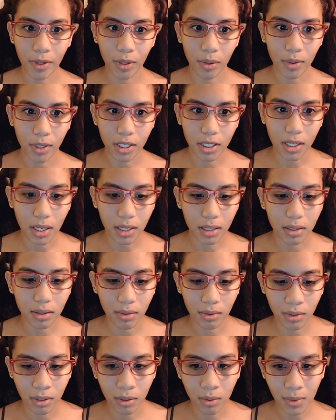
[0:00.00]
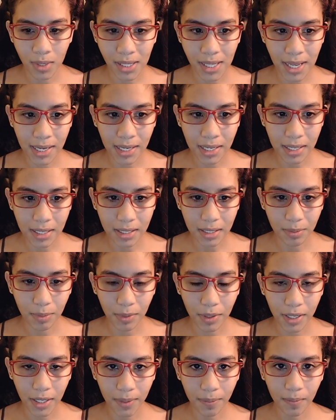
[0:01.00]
which I don't know what that is, but